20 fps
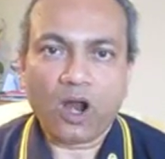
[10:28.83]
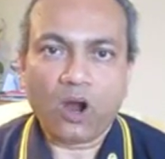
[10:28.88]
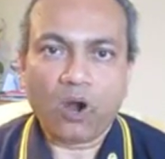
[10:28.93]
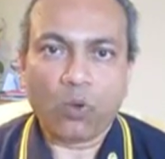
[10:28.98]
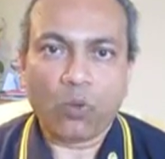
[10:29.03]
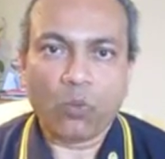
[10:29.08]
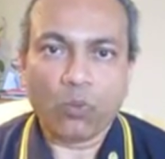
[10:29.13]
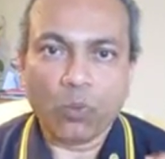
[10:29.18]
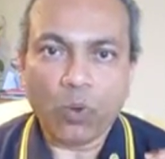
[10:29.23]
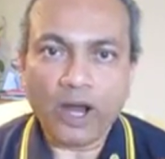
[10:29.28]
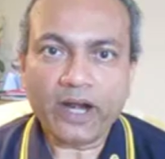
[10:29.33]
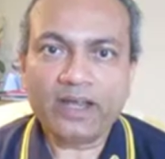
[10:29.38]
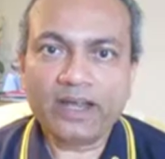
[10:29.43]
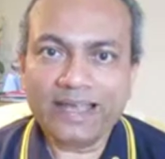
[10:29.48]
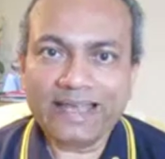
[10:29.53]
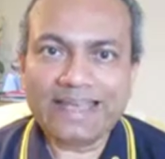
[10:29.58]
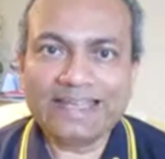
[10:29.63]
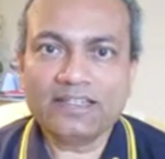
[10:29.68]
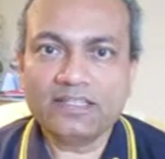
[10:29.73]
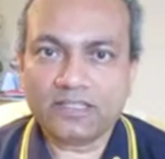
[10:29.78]

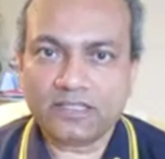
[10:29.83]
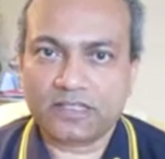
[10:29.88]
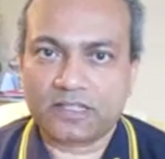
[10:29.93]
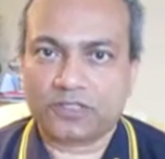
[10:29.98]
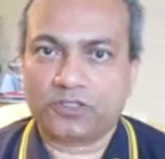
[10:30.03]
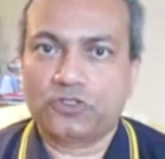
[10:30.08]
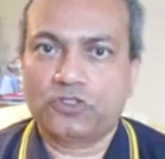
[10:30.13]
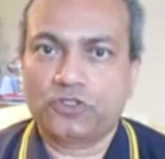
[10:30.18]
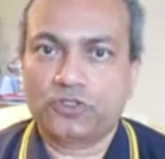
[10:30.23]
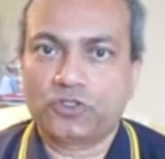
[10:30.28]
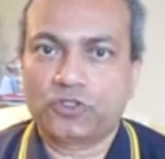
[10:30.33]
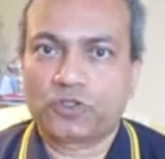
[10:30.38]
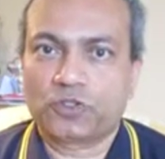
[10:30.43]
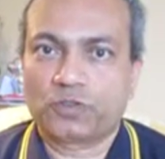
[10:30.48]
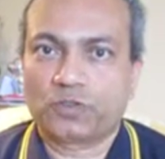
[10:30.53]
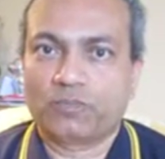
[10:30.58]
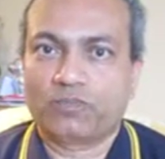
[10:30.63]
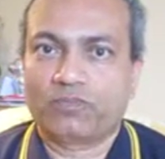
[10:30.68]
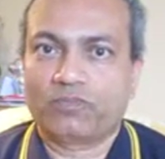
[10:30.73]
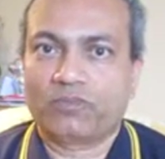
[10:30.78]
one instance
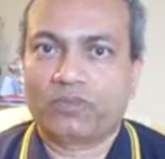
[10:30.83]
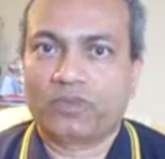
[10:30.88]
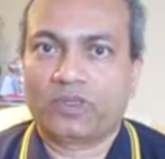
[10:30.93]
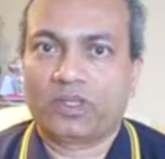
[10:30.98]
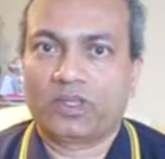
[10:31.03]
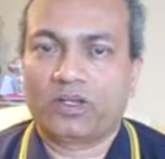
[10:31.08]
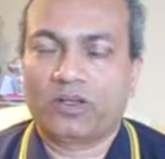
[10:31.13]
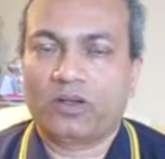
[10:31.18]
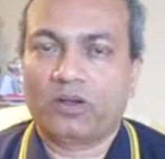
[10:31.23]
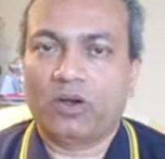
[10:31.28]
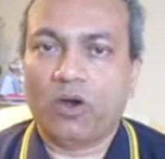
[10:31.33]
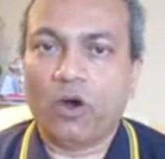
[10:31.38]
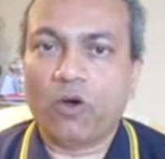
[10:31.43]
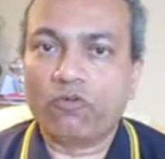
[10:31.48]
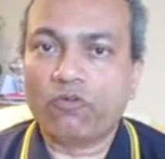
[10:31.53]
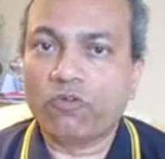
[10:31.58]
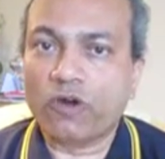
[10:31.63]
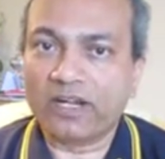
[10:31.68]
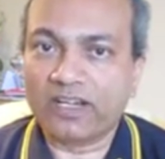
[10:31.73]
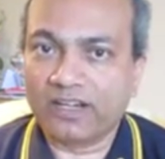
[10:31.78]

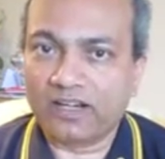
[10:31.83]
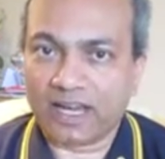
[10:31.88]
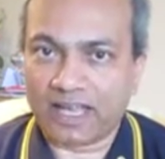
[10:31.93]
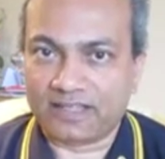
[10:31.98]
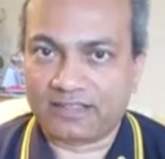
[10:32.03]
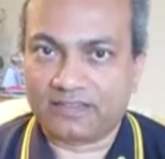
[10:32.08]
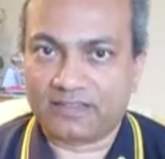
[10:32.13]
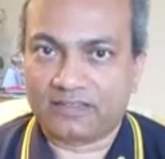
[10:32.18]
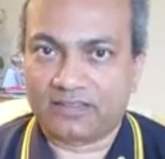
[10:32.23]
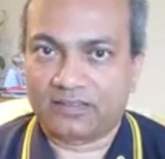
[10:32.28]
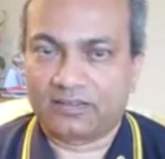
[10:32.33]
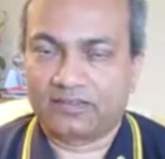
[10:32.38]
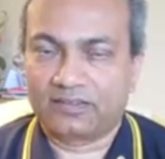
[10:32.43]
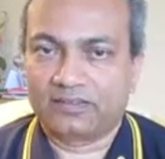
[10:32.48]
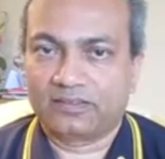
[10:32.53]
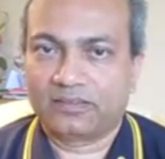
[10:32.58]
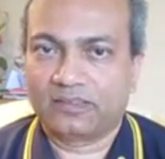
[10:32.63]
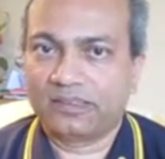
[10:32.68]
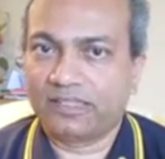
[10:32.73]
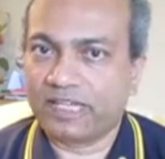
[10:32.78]
of one class.
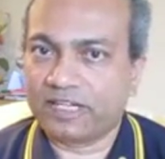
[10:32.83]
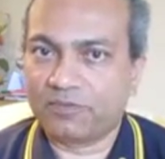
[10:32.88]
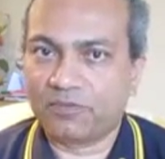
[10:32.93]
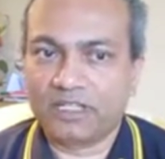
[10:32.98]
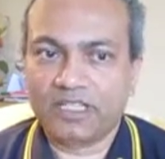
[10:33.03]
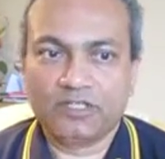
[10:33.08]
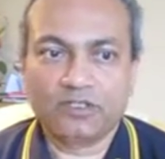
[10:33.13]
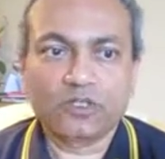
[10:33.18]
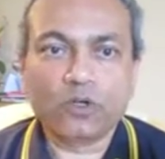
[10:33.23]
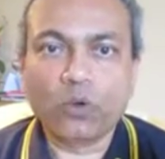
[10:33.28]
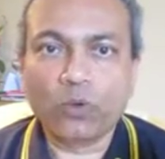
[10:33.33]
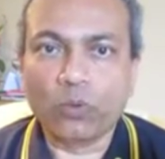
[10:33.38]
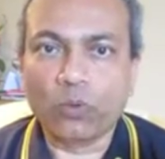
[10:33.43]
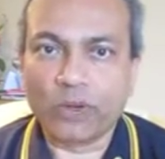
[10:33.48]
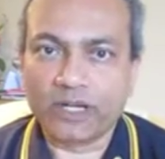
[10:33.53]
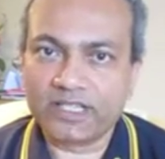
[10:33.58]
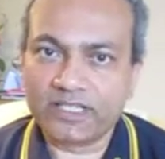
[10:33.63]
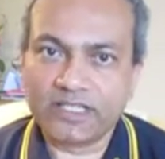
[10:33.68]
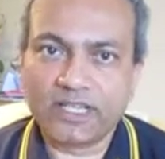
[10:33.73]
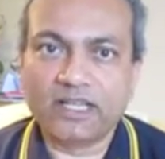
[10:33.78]
That means
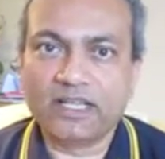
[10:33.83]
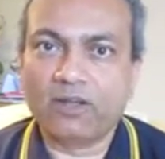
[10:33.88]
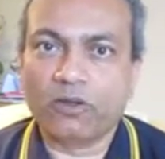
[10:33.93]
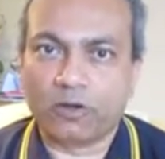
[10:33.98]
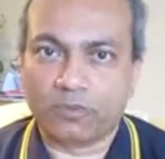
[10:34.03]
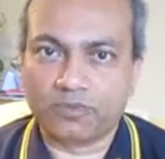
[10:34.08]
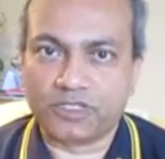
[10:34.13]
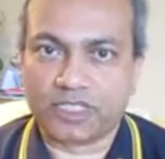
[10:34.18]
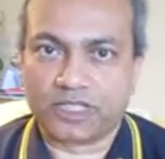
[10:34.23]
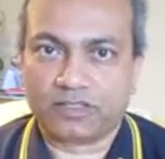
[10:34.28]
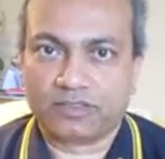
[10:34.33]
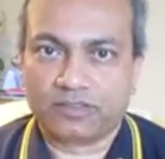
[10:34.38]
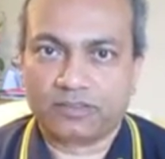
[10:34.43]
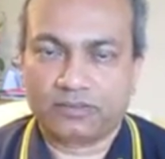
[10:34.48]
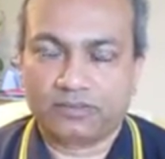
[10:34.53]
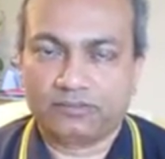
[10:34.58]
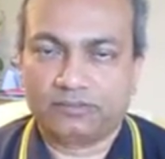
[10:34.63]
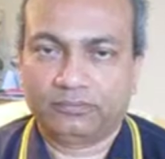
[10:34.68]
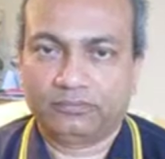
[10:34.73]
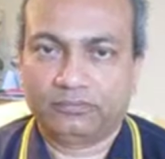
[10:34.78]
one single object,
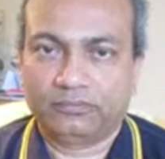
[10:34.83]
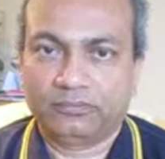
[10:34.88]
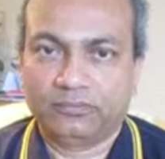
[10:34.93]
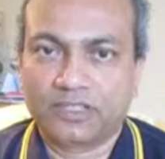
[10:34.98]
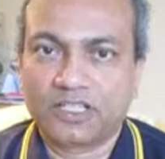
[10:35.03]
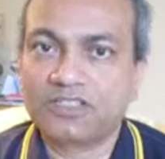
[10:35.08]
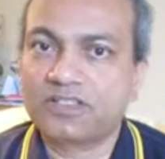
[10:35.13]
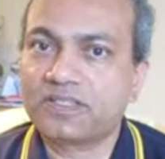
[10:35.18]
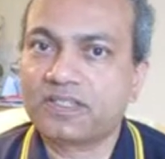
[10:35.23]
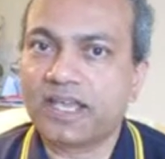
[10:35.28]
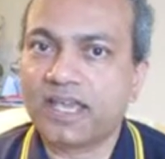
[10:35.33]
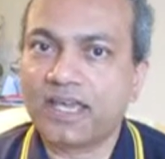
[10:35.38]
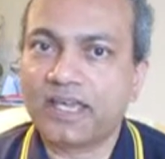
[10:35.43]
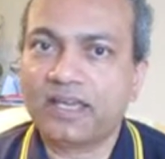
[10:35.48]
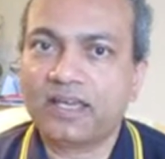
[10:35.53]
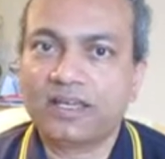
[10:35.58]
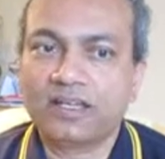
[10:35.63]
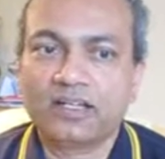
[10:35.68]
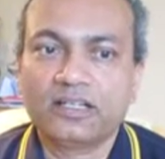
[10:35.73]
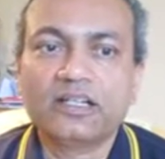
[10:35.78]

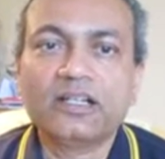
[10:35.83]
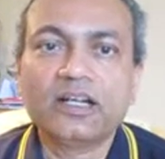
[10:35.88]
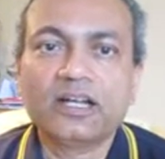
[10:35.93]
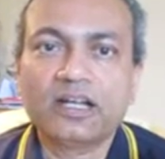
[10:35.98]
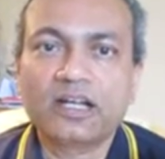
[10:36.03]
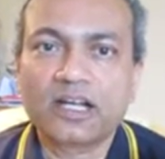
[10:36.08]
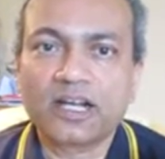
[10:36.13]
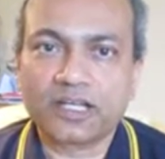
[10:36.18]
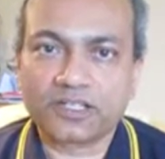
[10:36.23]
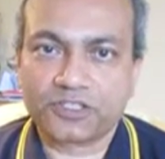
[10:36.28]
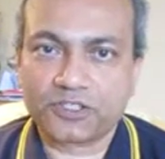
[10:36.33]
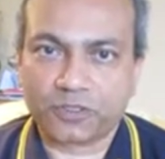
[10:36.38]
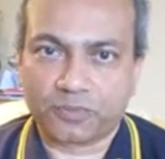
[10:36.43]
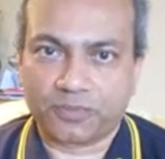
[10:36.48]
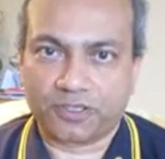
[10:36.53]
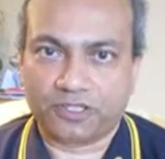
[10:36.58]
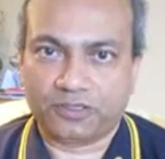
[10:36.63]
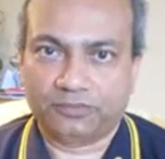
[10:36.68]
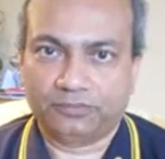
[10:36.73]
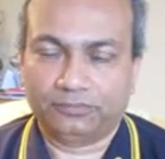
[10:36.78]
say customer